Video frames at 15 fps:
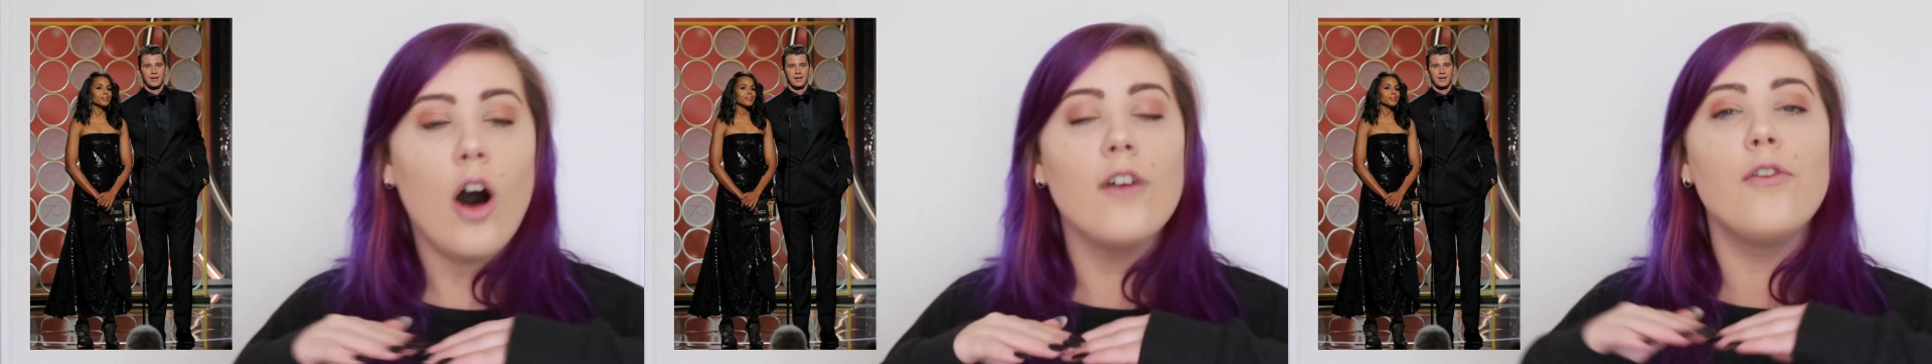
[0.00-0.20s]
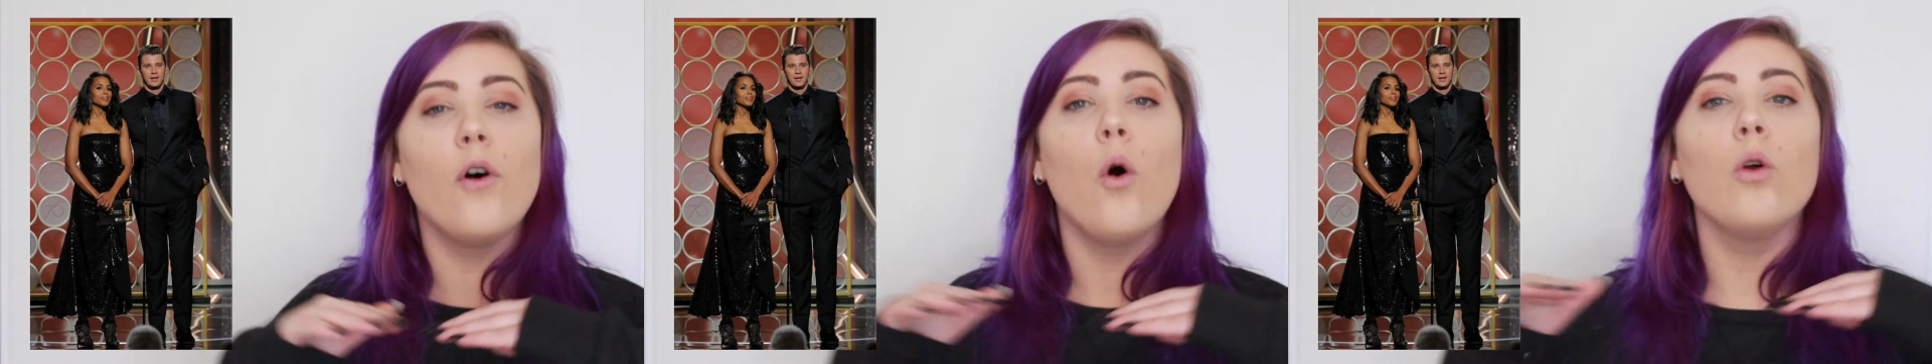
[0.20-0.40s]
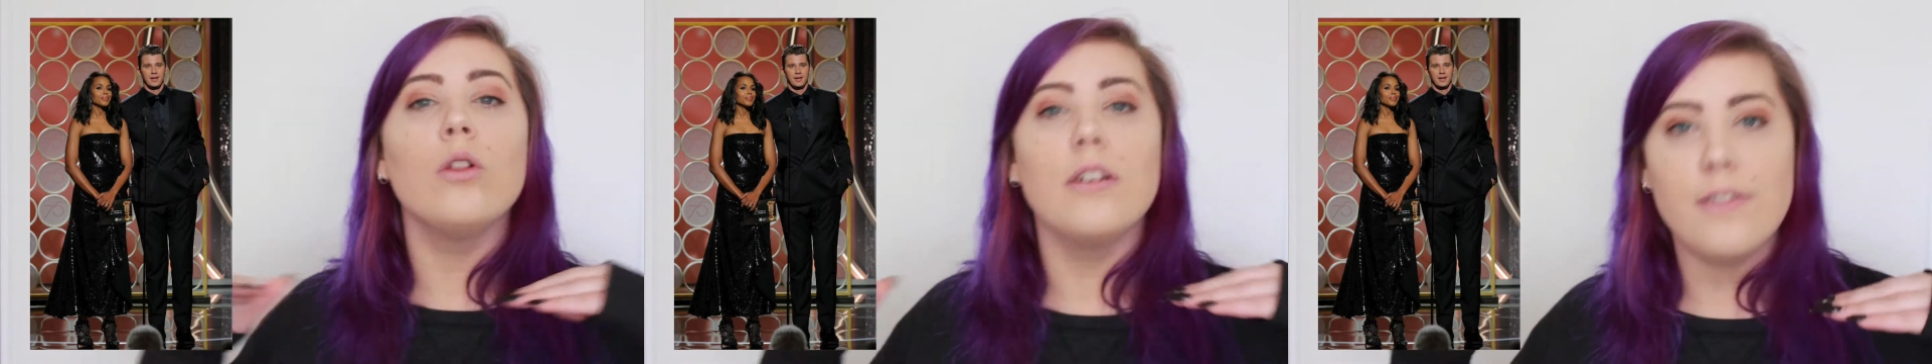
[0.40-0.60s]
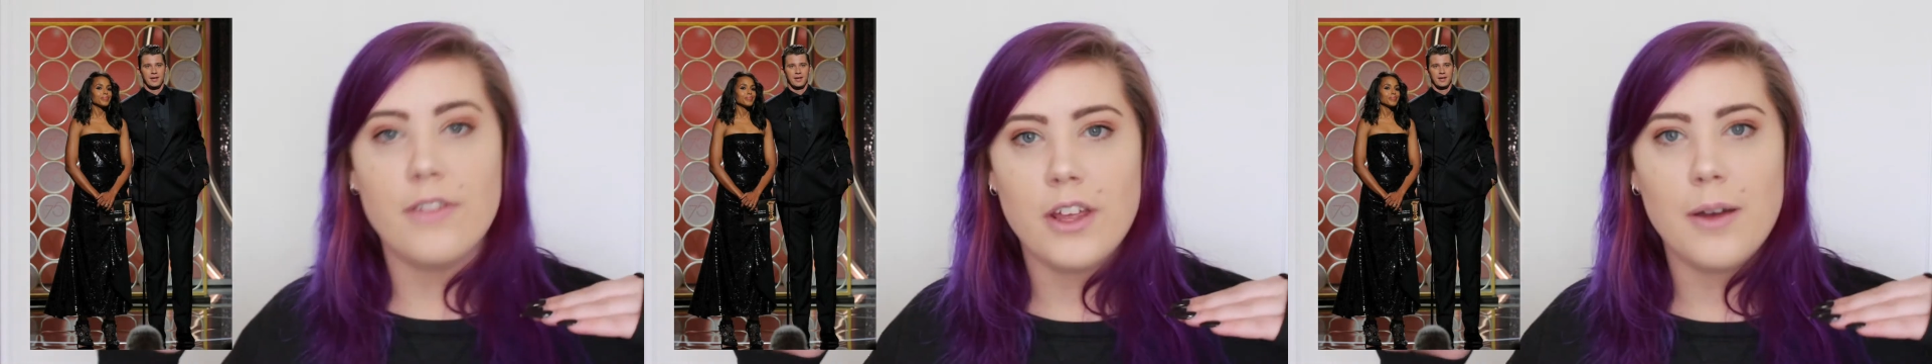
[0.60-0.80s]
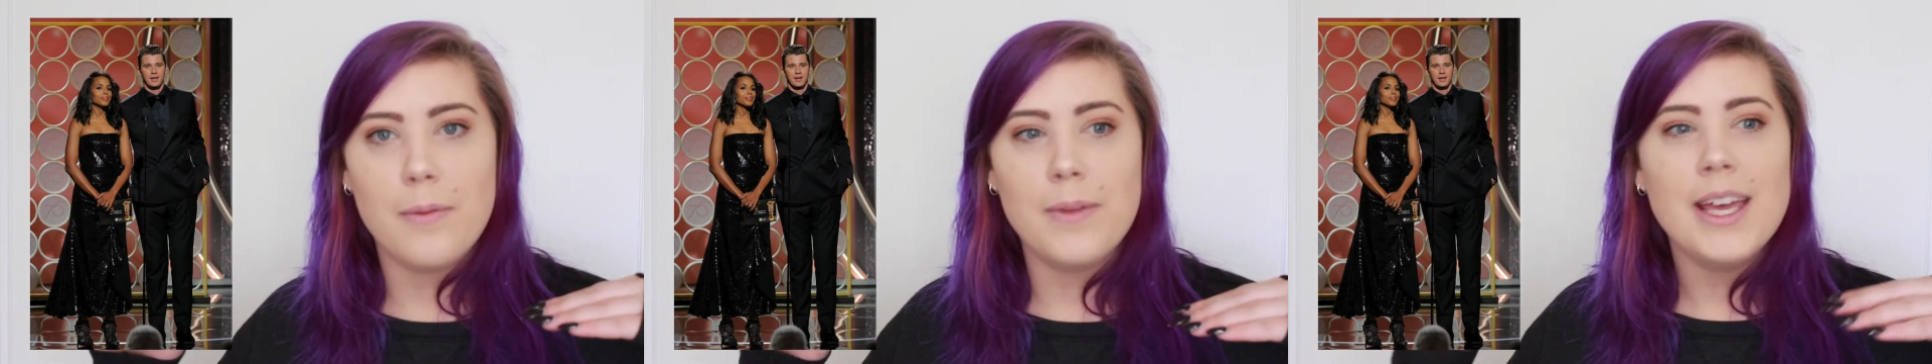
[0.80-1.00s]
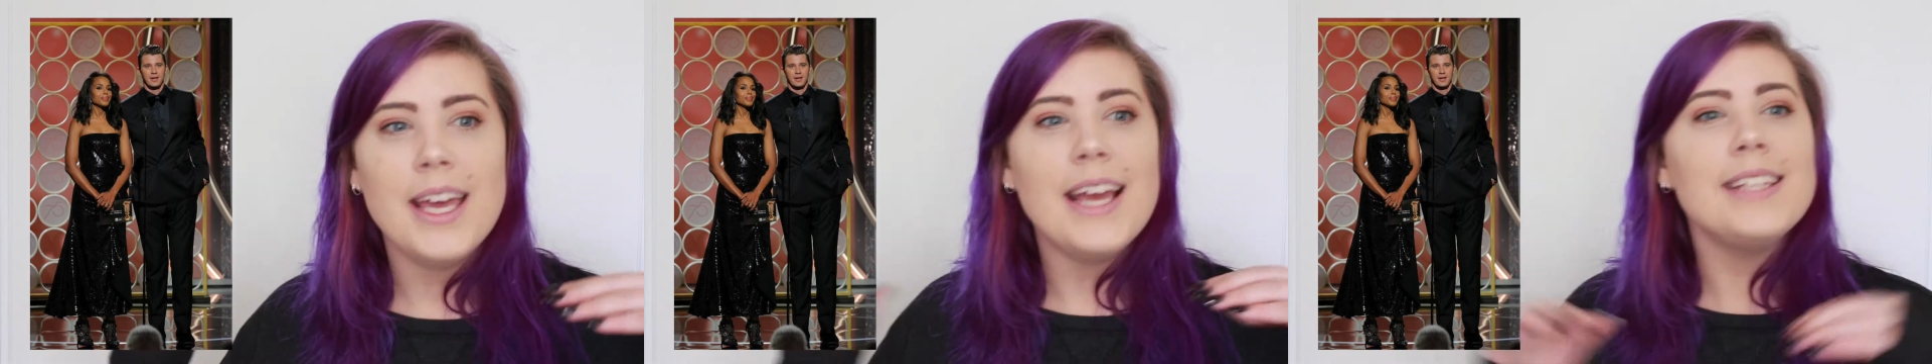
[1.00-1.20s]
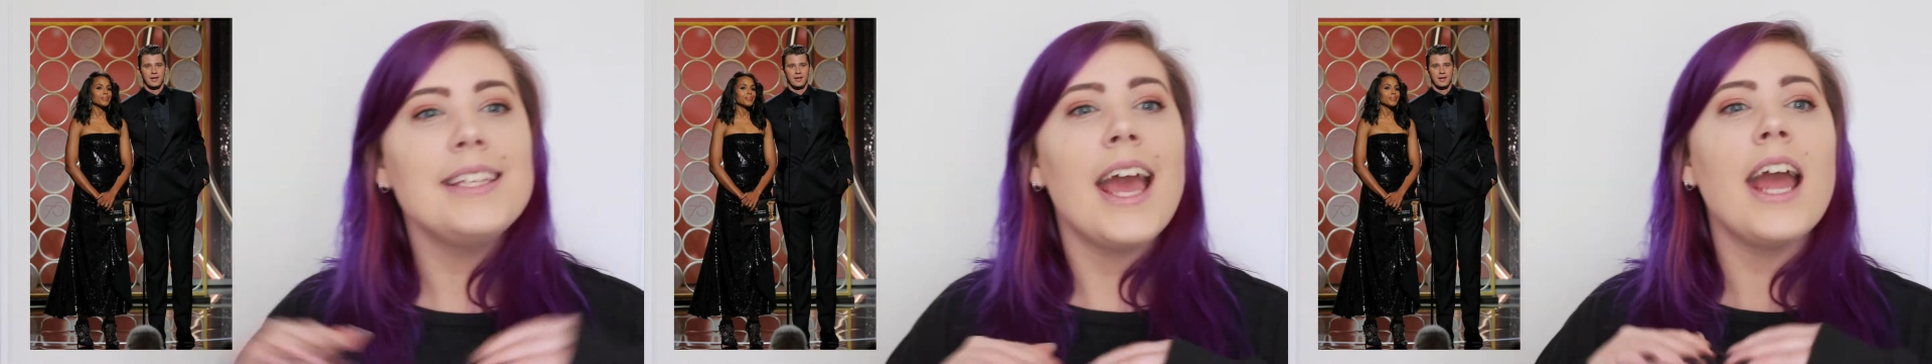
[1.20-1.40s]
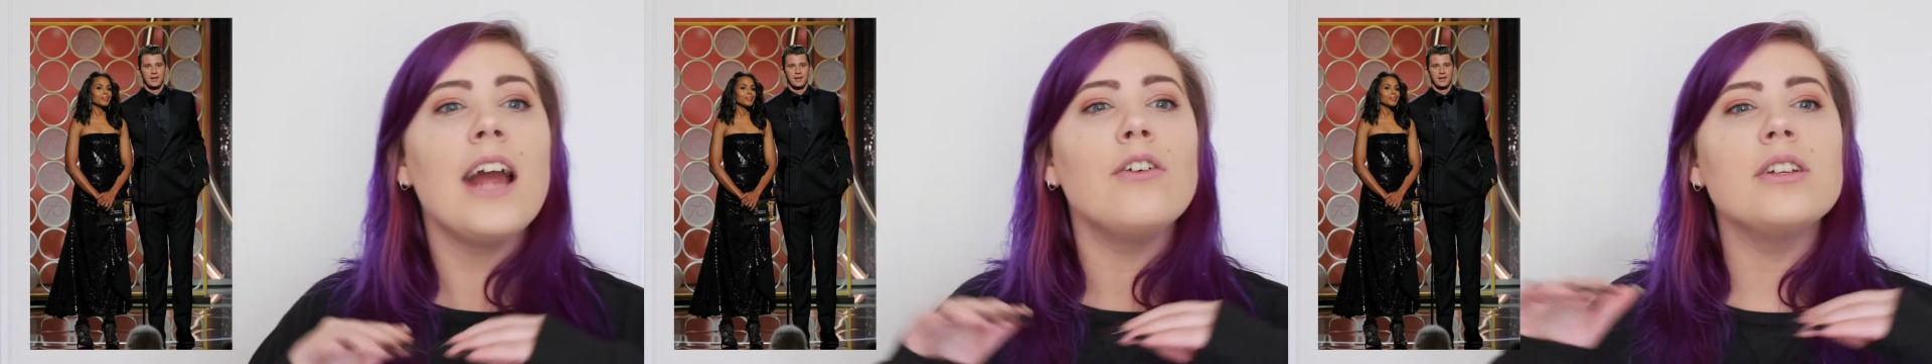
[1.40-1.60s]
of all of them. His
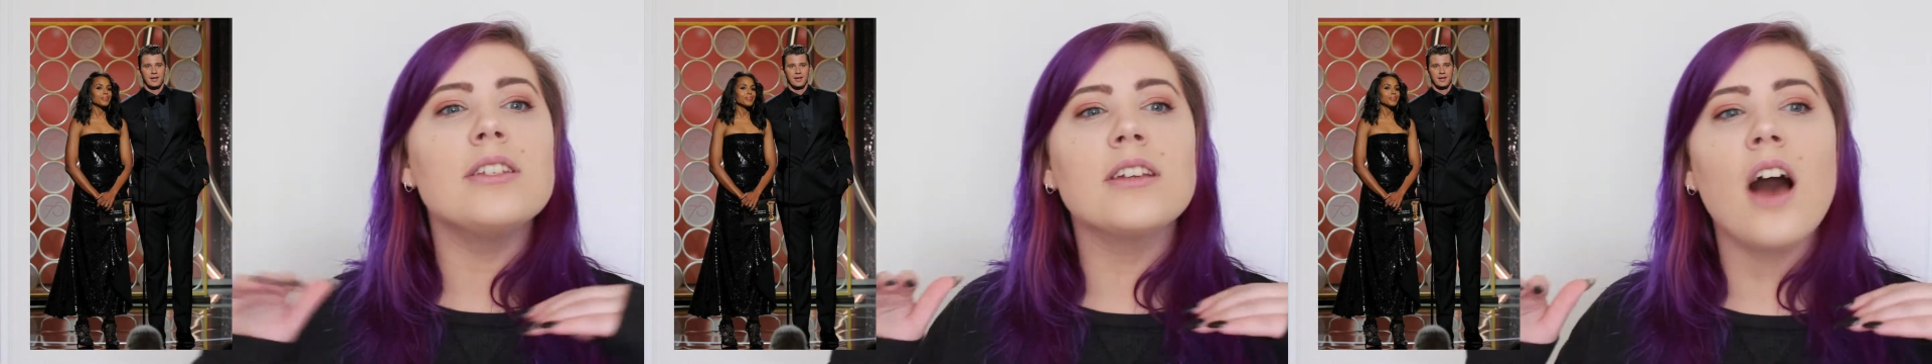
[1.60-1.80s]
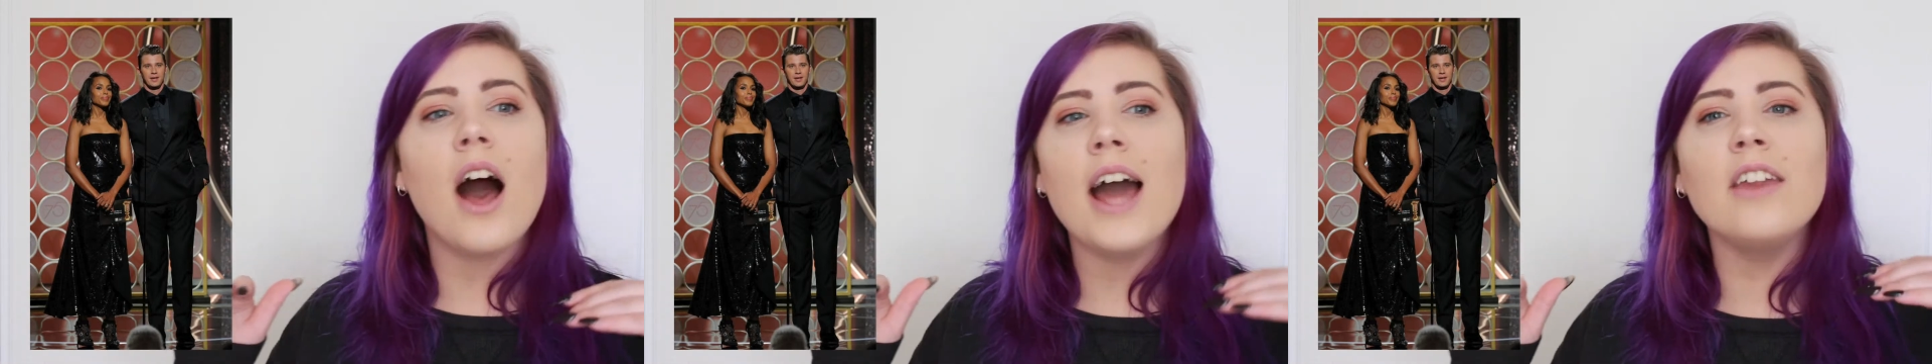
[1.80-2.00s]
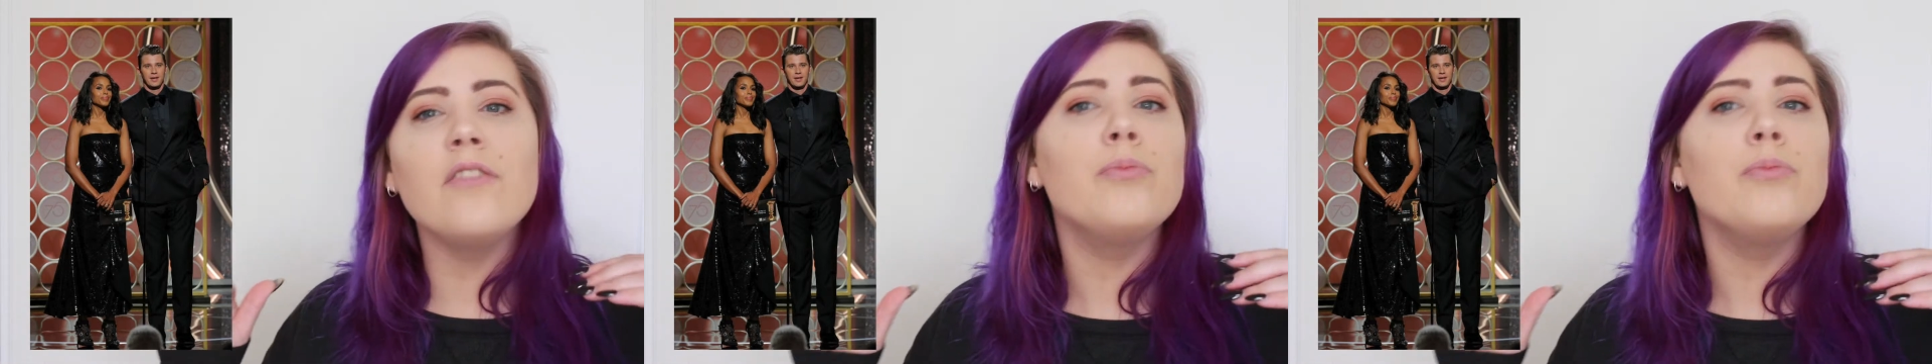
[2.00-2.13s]
hair is kind